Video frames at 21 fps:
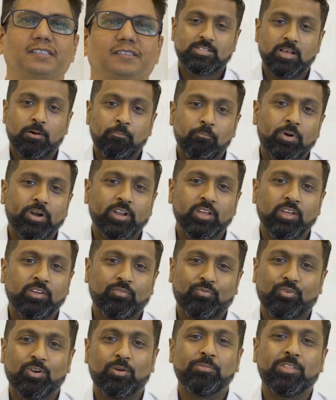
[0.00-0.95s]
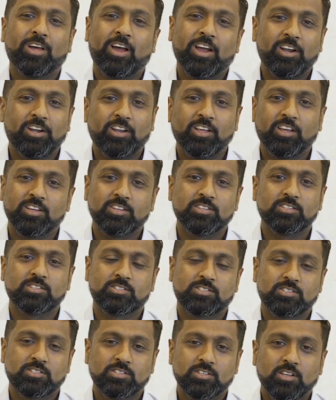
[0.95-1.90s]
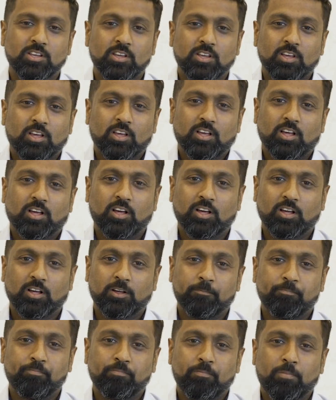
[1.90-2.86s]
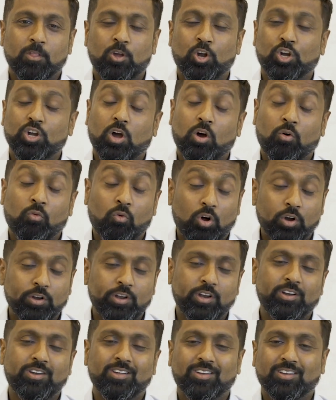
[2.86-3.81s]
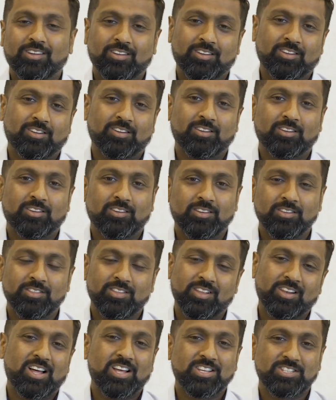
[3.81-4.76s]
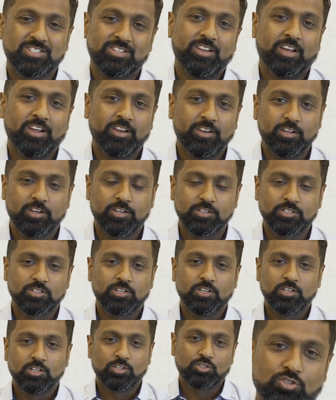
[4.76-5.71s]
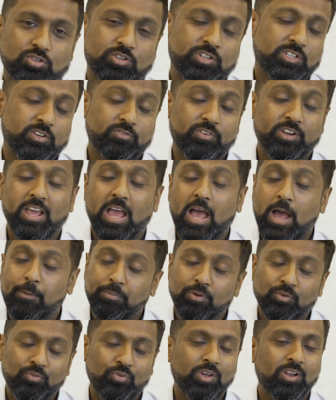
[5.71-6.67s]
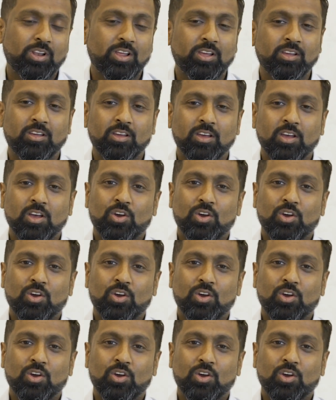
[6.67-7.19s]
Somebody from the IIT has got awarded in the last 9 years. So it's a very happy feeling